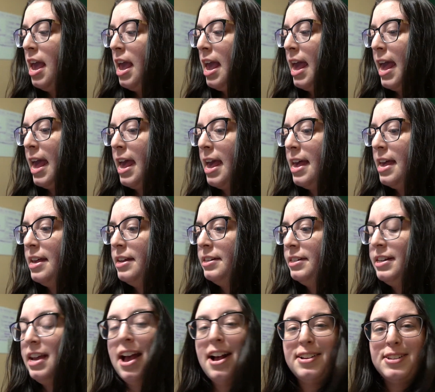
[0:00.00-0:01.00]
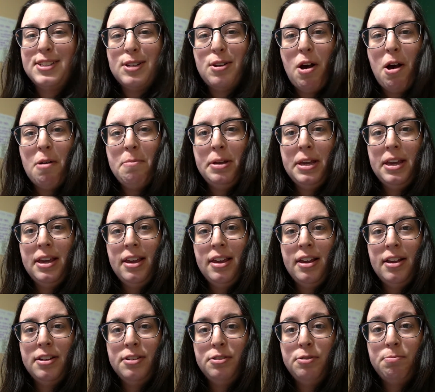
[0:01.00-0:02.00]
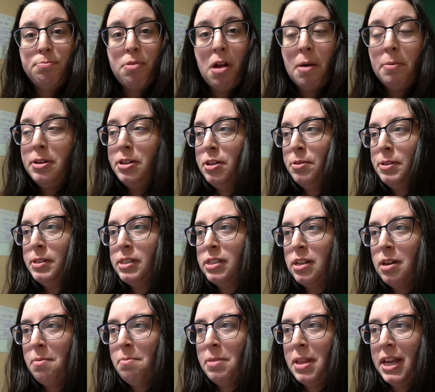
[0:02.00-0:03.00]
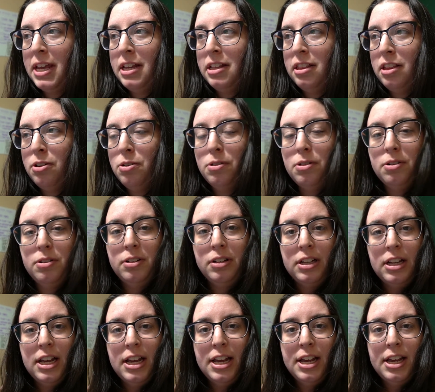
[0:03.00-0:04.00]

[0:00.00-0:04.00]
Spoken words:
And yeah, so I'll be probably doing some like little